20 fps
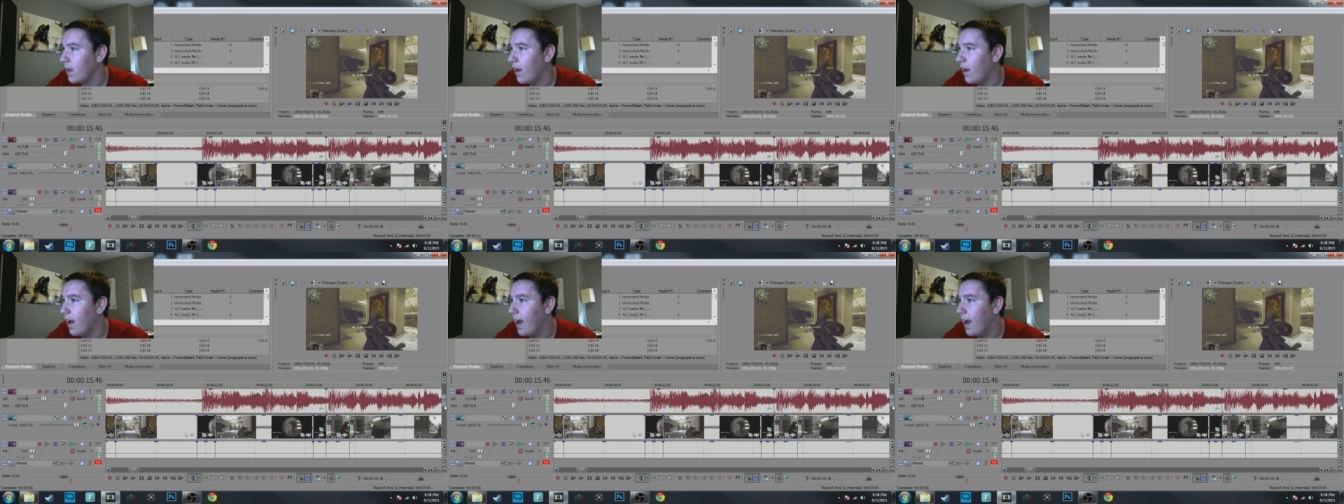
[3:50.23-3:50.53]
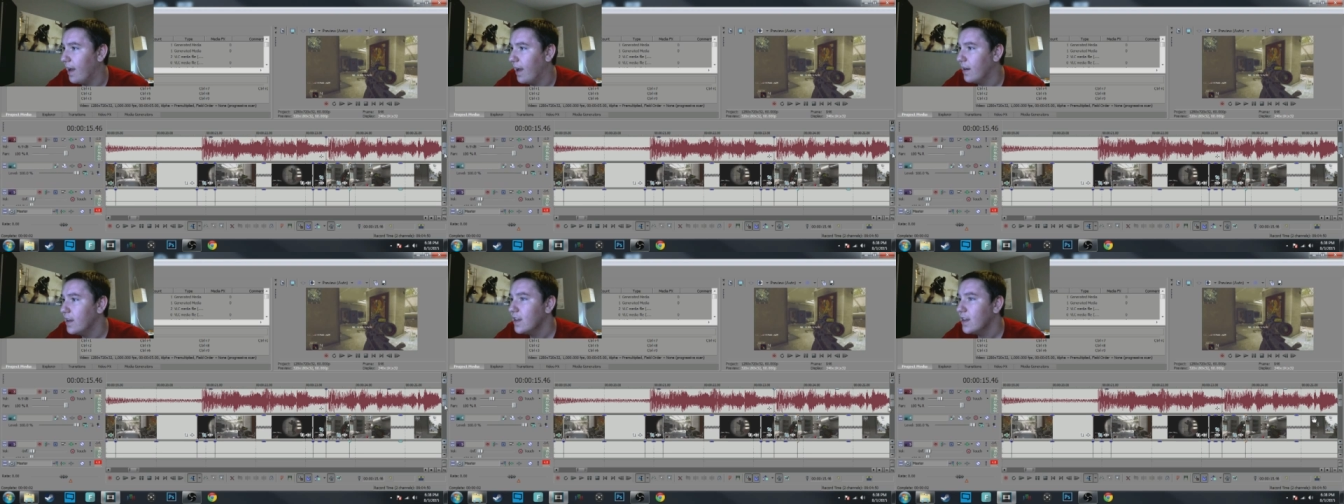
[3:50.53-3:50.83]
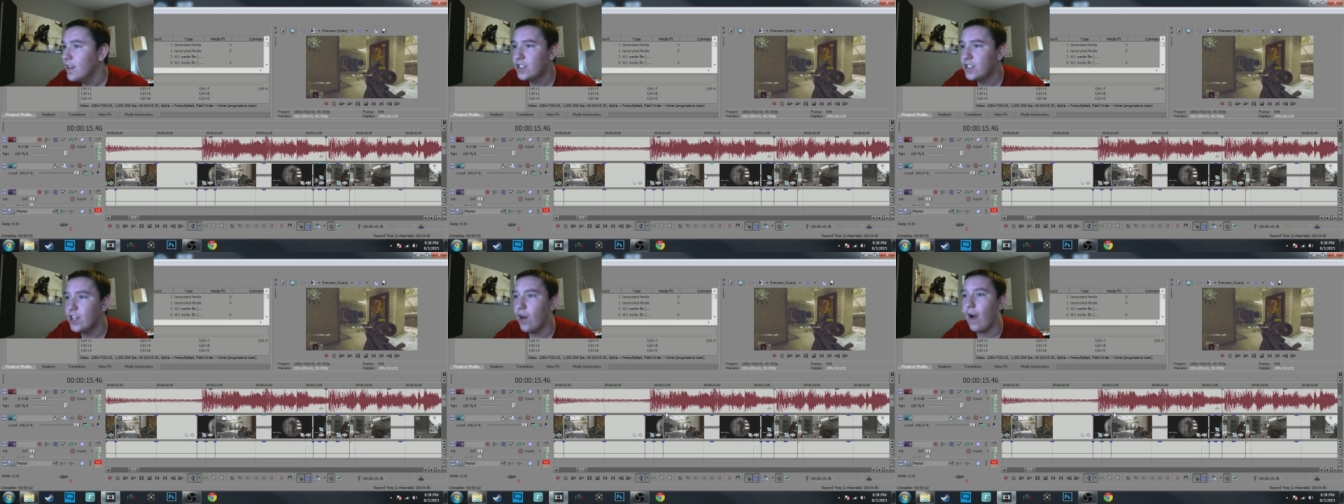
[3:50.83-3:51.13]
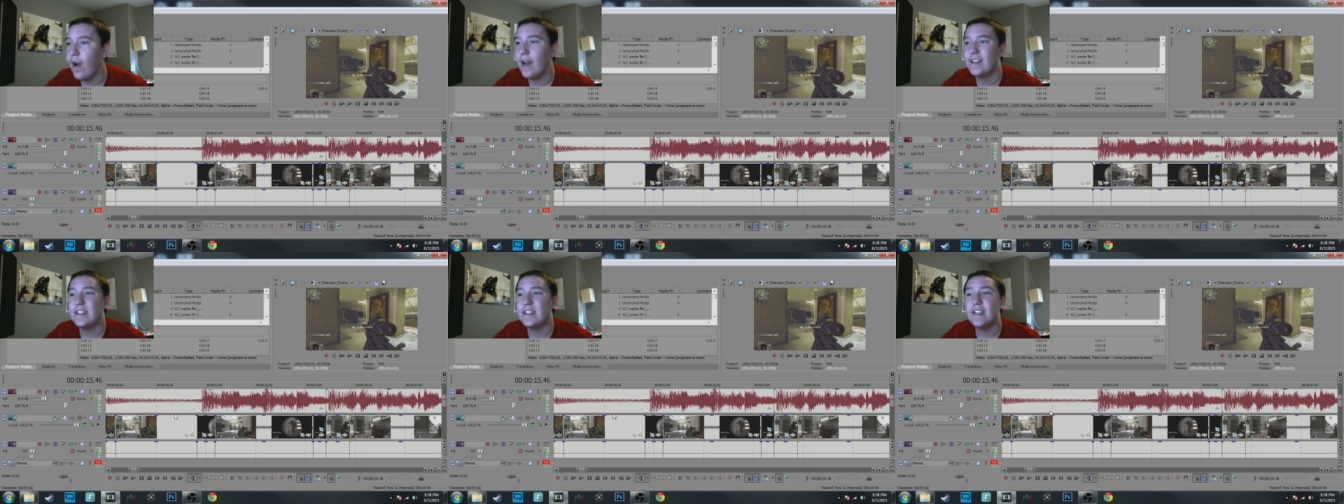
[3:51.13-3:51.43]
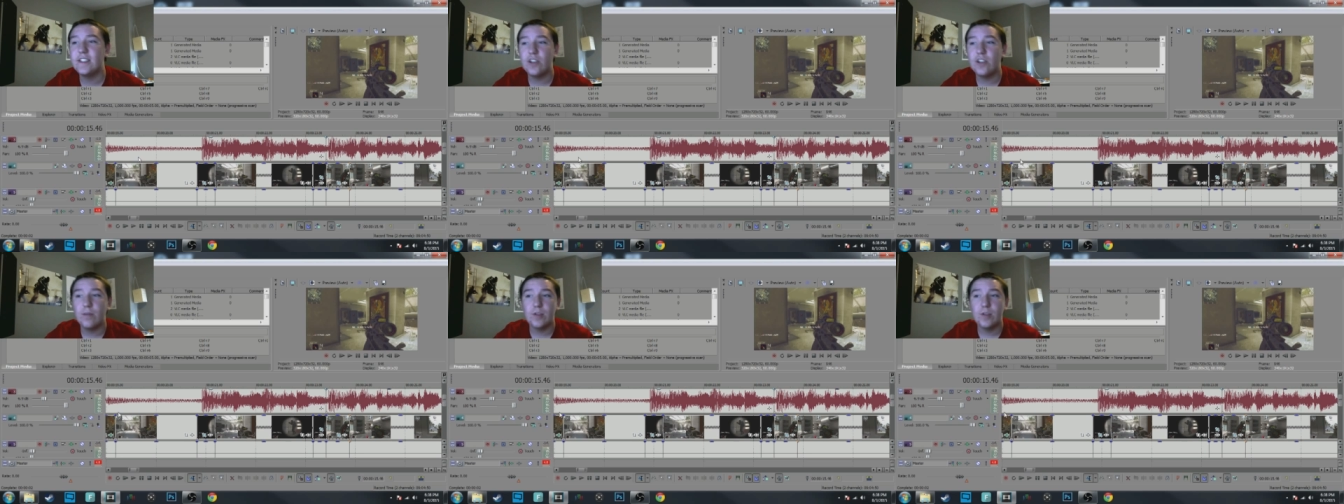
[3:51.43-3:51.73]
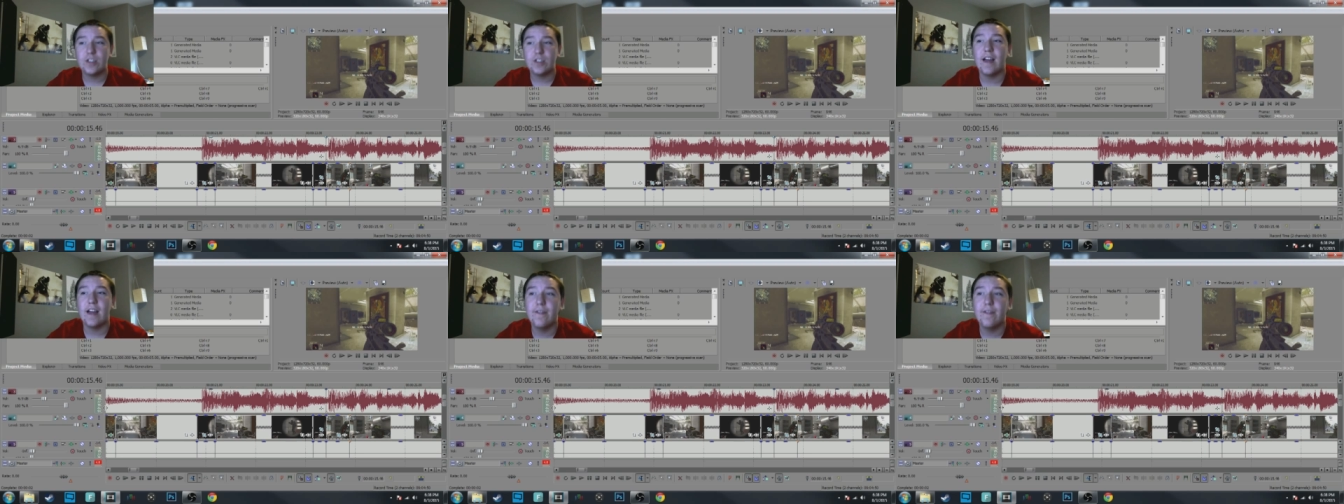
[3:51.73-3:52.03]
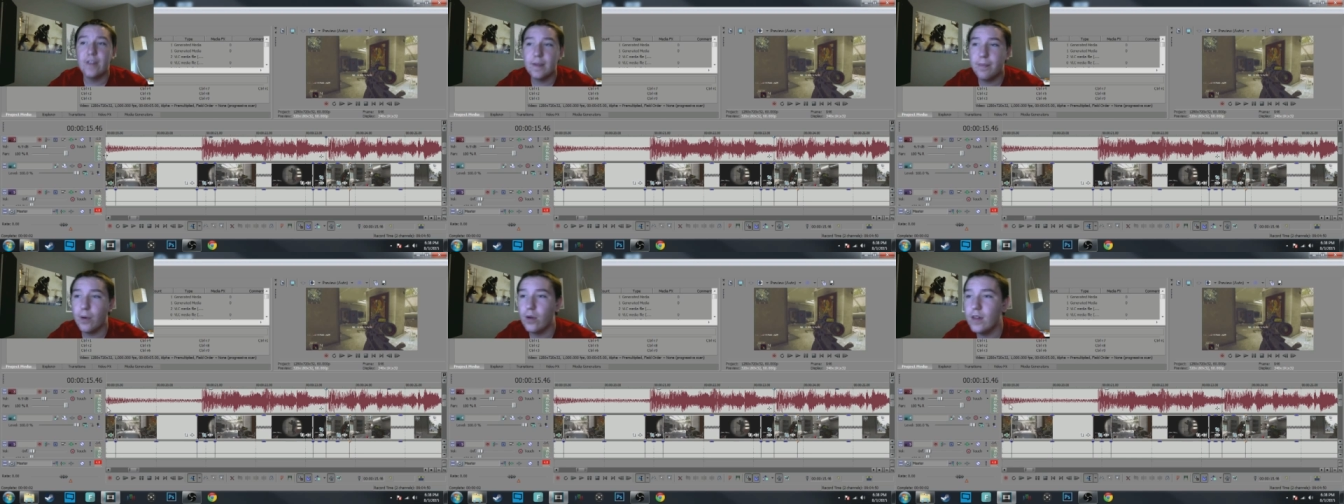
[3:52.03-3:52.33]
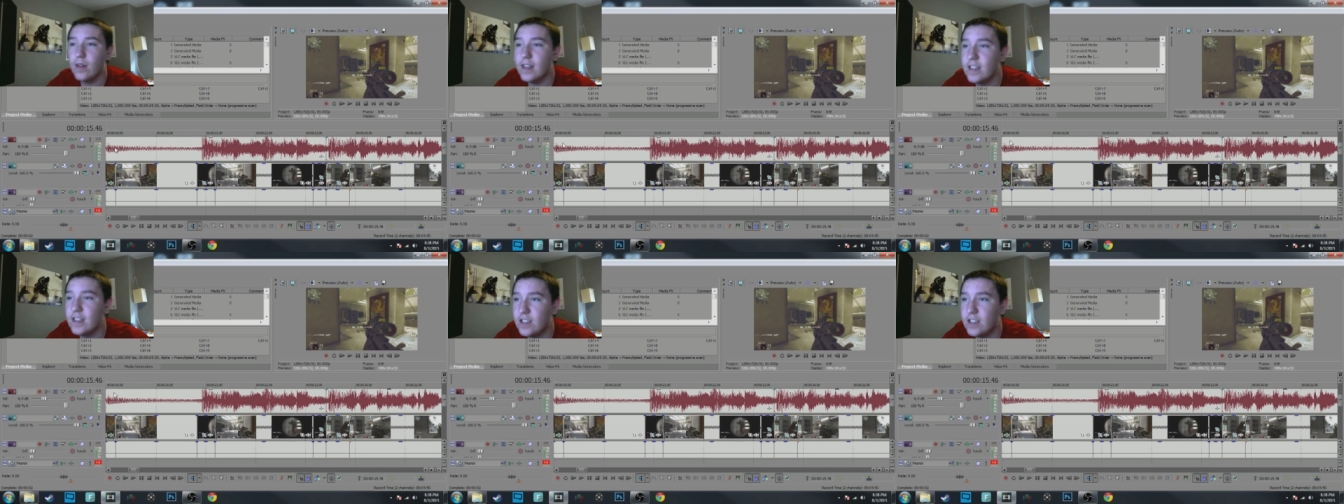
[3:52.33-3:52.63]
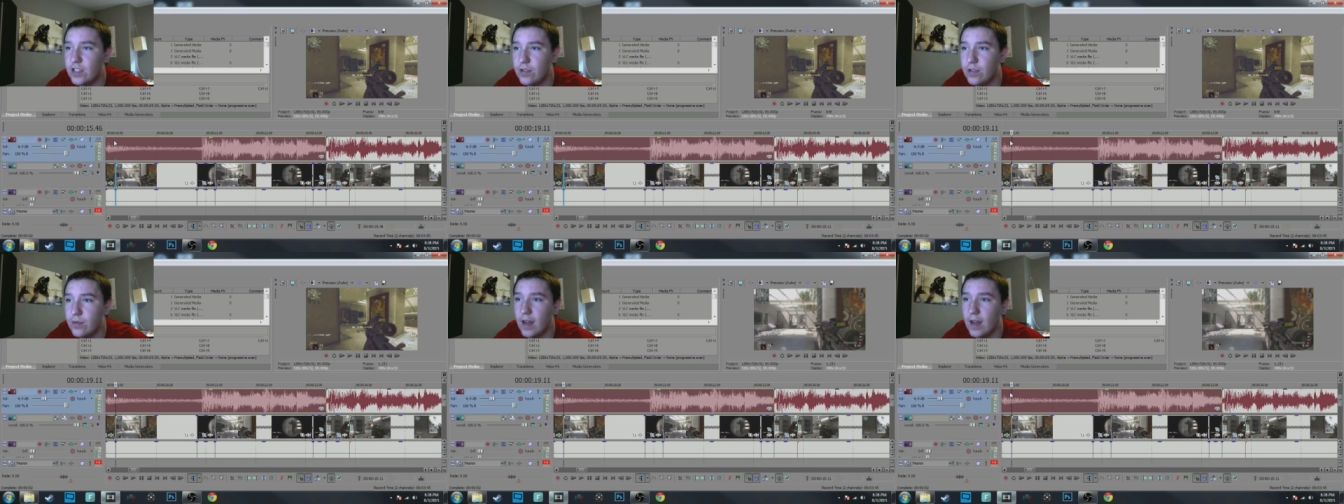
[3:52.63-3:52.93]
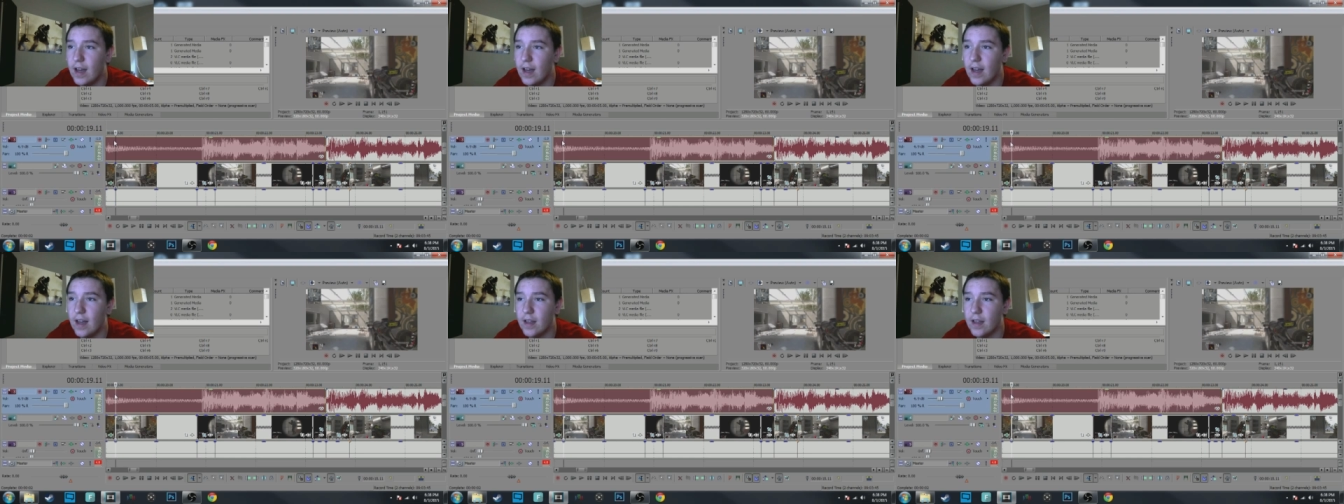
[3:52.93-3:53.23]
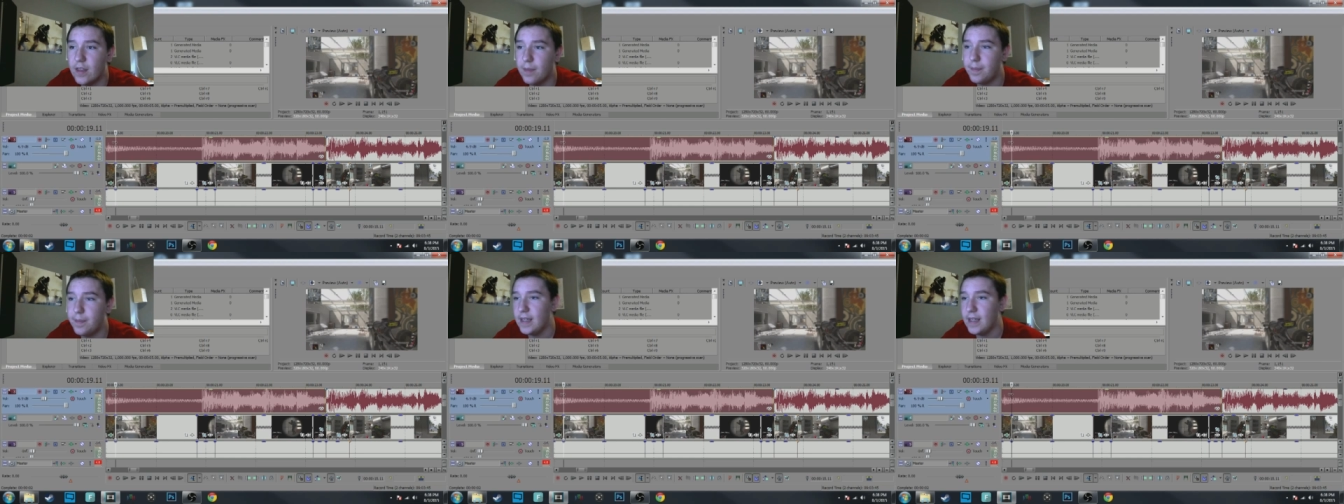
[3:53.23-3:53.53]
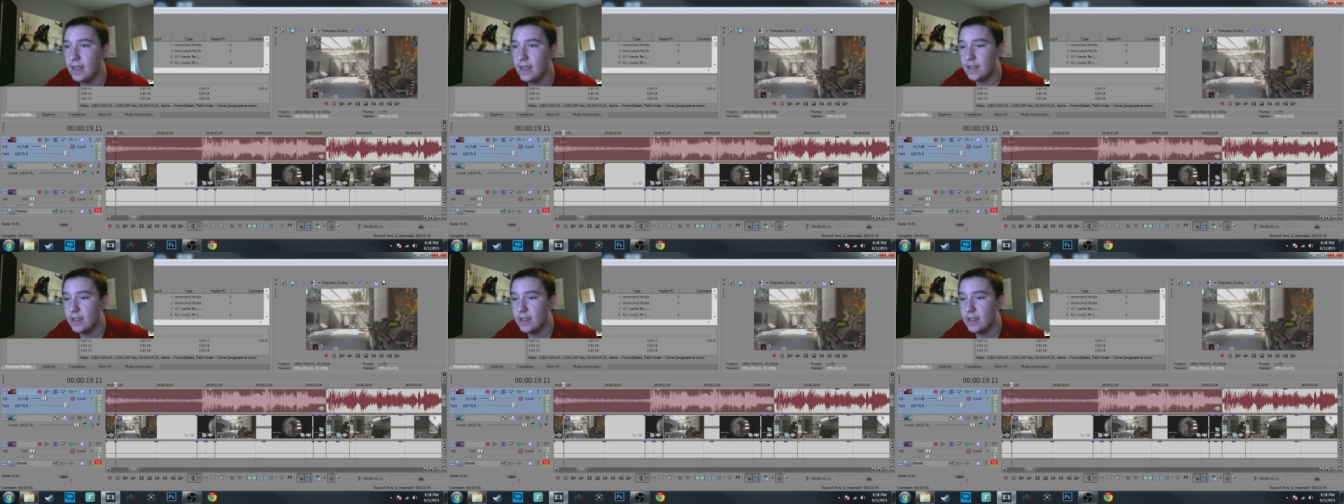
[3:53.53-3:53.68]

Alright, so I synced almost every bullet to the beat.